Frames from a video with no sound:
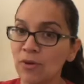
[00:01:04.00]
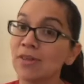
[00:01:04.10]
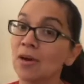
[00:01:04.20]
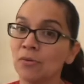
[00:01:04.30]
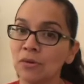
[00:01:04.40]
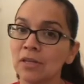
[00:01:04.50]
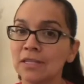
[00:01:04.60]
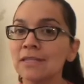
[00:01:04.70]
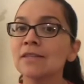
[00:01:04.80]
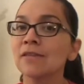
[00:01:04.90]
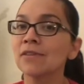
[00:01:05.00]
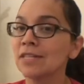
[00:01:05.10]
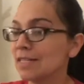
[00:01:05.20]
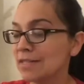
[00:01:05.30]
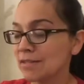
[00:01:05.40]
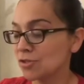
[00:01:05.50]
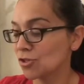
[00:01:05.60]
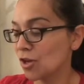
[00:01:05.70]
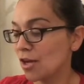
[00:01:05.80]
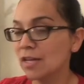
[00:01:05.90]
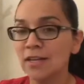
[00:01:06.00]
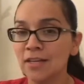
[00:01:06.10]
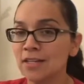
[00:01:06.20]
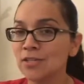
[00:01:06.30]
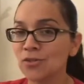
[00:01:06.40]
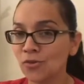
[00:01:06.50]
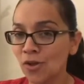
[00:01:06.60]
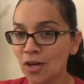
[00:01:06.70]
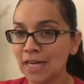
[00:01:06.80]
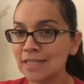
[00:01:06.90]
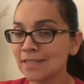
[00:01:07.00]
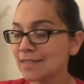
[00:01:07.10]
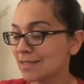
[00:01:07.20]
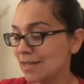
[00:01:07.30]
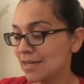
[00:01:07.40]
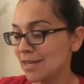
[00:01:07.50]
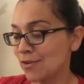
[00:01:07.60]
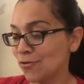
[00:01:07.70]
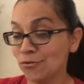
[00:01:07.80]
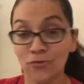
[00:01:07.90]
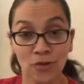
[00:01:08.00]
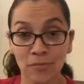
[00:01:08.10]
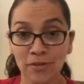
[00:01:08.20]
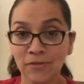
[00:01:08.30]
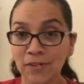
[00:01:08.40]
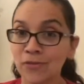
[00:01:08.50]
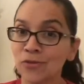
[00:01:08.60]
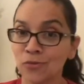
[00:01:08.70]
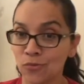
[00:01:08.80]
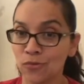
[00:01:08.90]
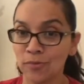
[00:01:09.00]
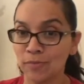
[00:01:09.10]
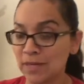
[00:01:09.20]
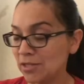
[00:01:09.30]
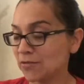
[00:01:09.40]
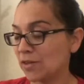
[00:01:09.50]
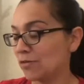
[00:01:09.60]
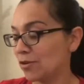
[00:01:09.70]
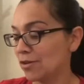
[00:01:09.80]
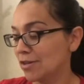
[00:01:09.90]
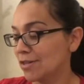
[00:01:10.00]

with I will at least give it a decent shot so long as it's in either strawberry flavor or peach flavor.